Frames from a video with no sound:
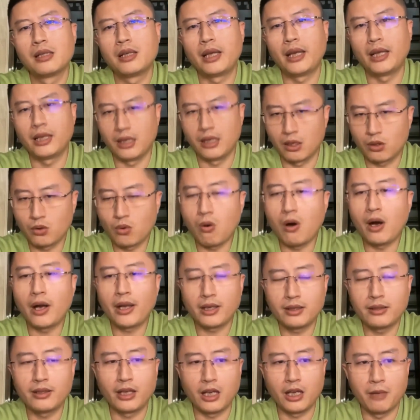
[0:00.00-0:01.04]
and
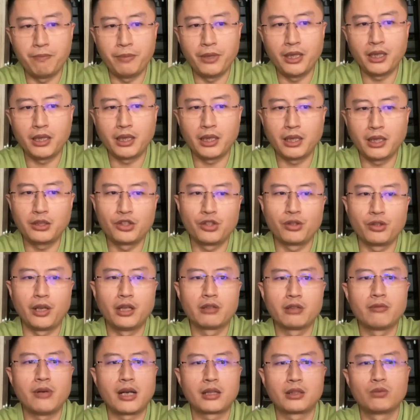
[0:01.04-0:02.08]
acquire the ability to
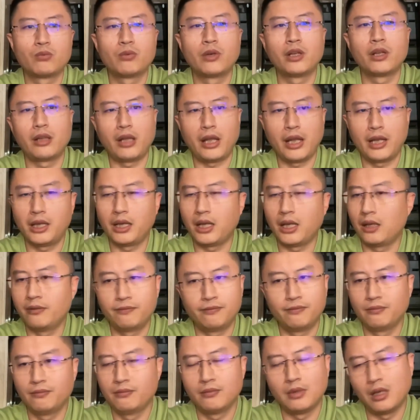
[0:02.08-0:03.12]
interact with any
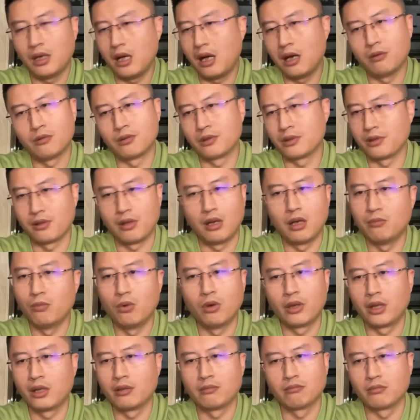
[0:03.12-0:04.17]
of our
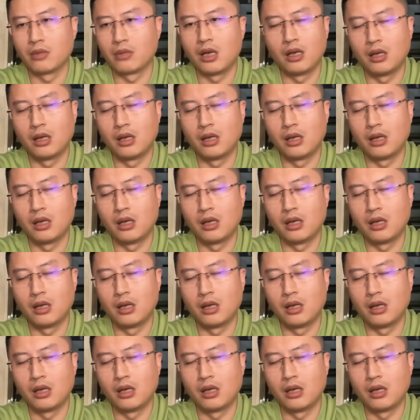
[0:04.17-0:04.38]
more than